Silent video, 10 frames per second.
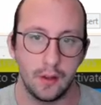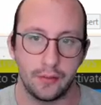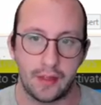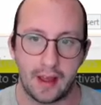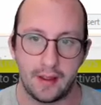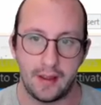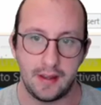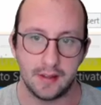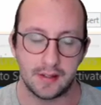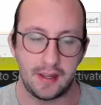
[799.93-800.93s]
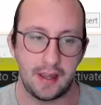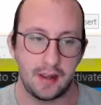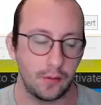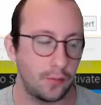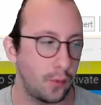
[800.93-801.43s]
that is
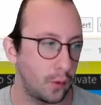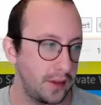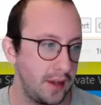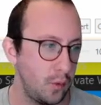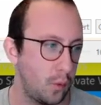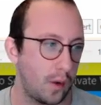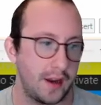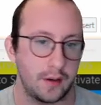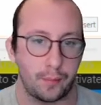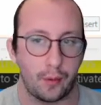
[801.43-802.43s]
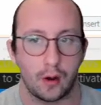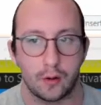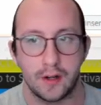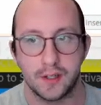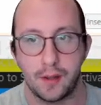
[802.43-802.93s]
it for the write
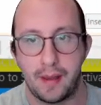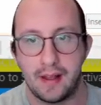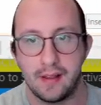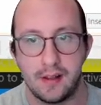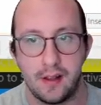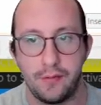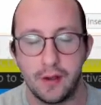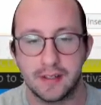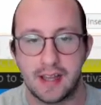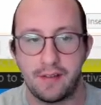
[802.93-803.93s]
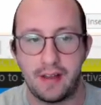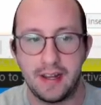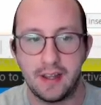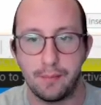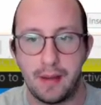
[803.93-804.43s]
progress commandlet. If you guys have
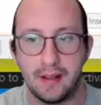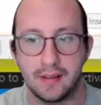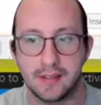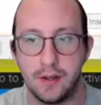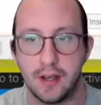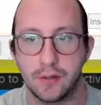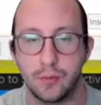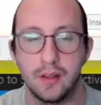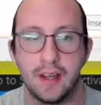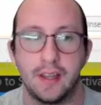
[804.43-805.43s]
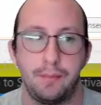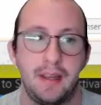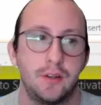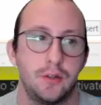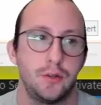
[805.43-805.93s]
any commandlets that you guys would like
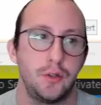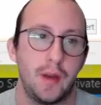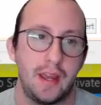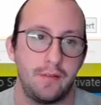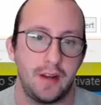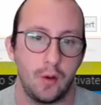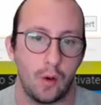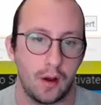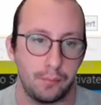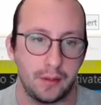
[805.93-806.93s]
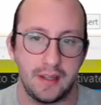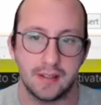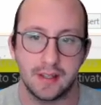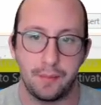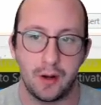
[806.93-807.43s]
me to do a video on,
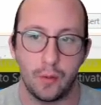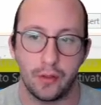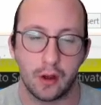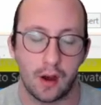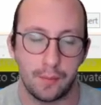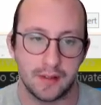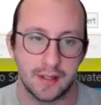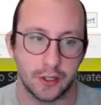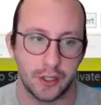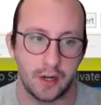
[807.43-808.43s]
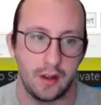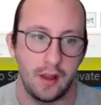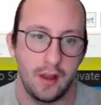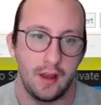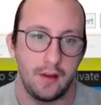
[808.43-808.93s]
please let me know in the comment section.
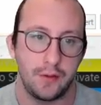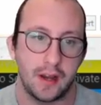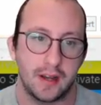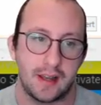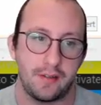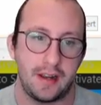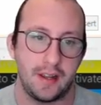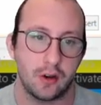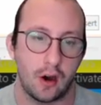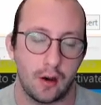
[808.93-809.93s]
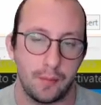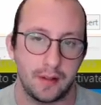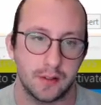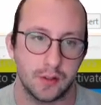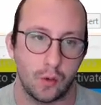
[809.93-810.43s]
If you guys have any
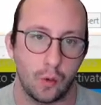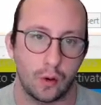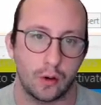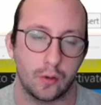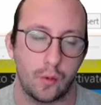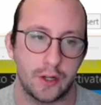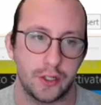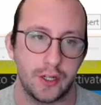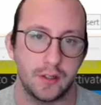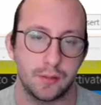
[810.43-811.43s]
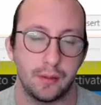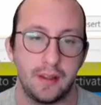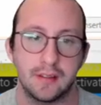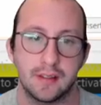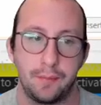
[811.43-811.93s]
comments or questions,
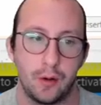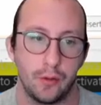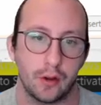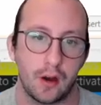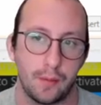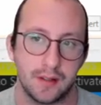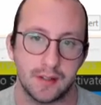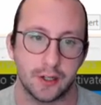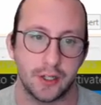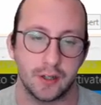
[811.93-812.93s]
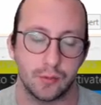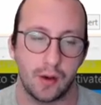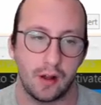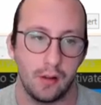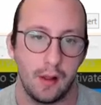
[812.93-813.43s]
please let me know in the comment section as
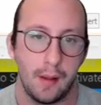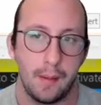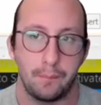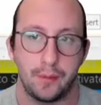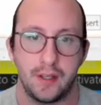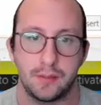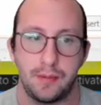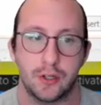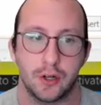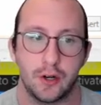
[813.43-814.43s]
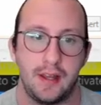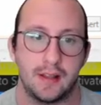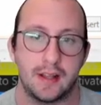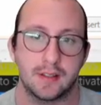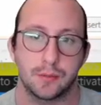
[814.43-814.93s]
well. Please be sure to hit
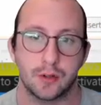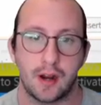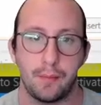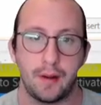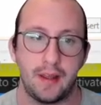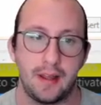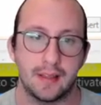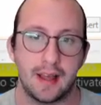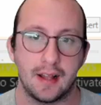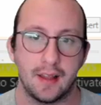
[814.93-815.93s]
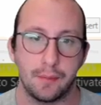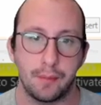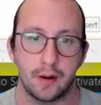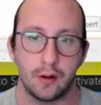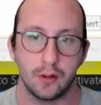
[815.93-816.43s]
that subscribe button, hit that like
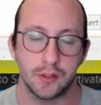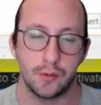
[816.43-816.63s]
button, also